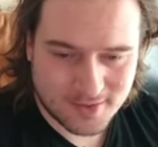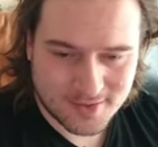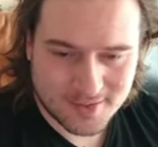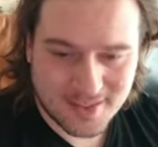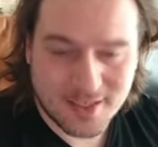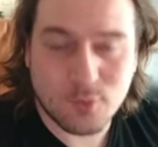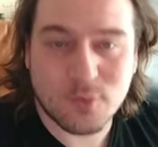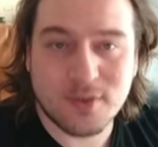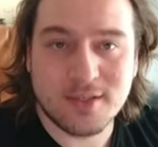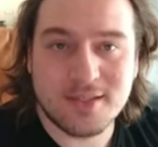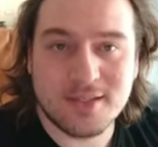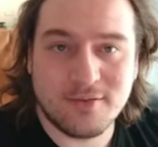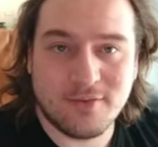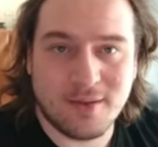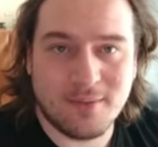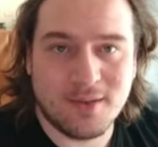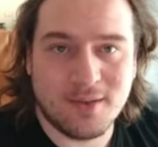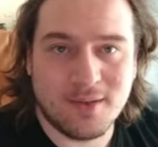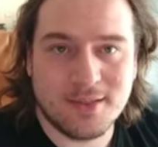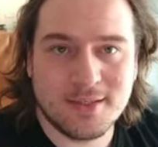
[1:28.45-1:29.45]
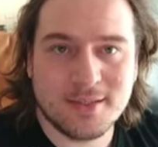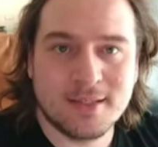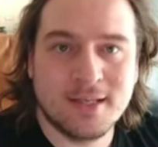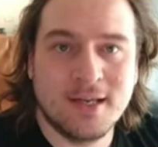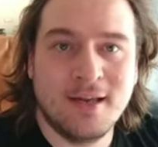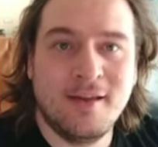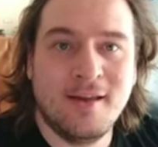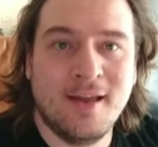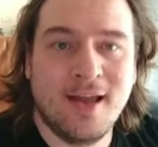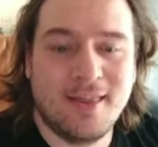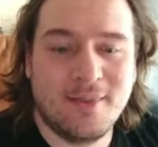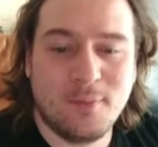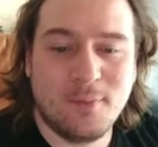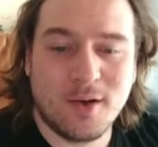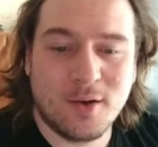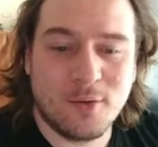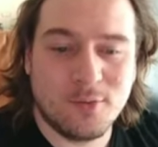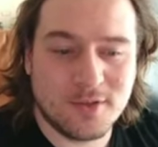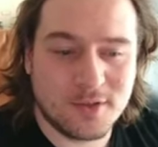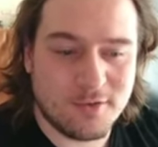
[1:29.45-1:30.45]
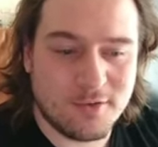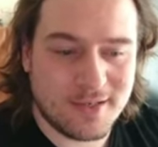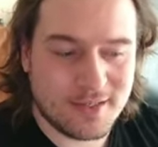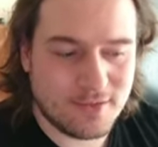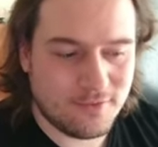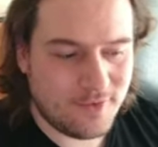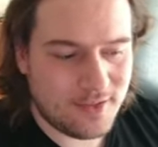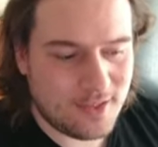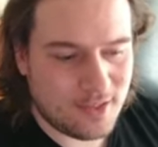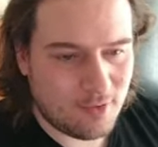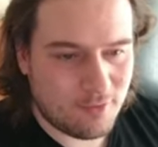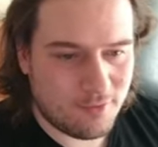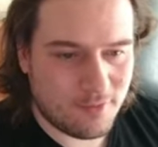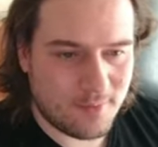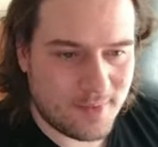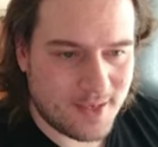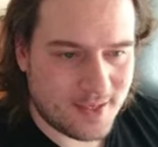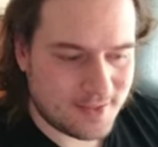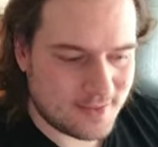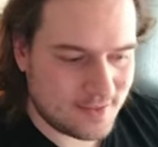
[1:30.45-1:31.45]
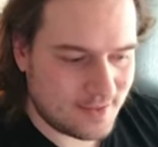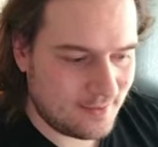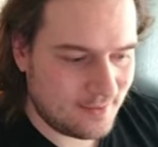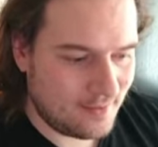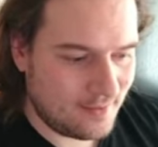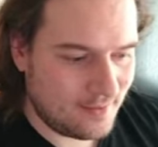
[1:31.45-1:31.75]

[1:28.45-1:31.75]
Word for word: sequence of images. And then we're going to create a video from that.